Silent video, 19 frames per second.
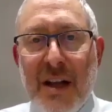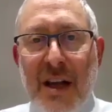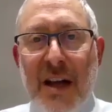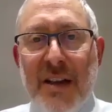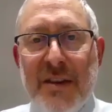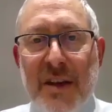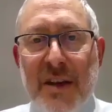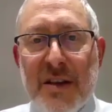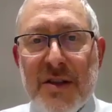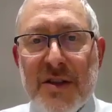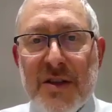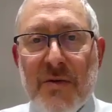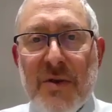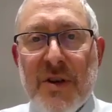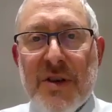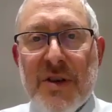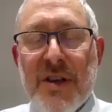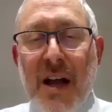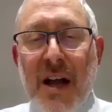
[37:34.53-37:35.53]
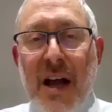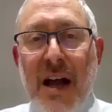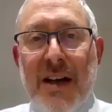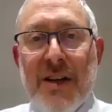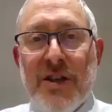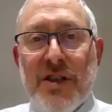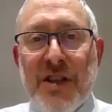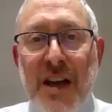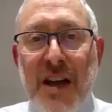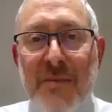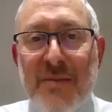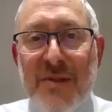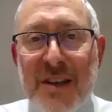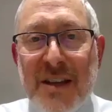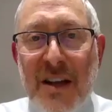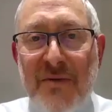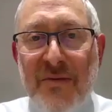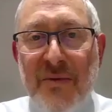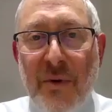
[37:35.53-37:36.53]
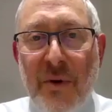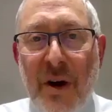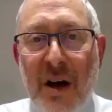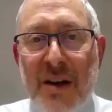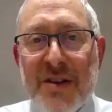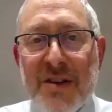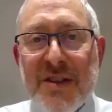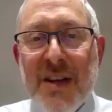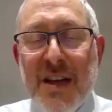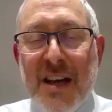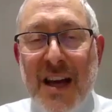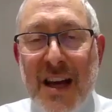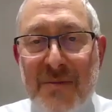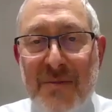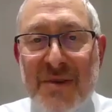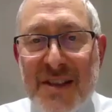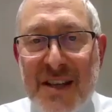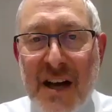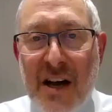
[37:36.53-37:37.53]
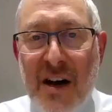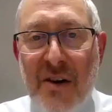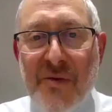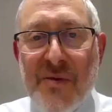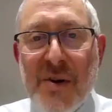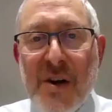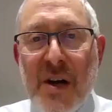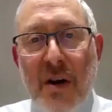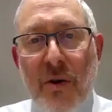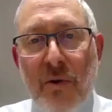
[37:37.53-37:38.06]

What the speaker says: And the answer is, Hashem did it for us himself.